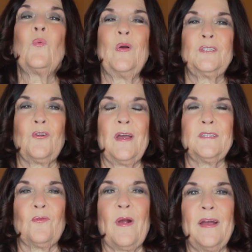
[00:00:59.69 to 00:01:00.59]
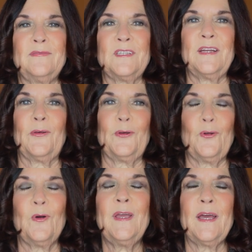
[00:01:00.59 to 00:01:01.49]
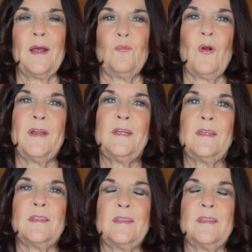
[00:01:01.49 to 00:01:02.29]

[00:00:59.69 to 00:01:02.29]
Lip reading: Winter has arrived in Illinois and I'm ready to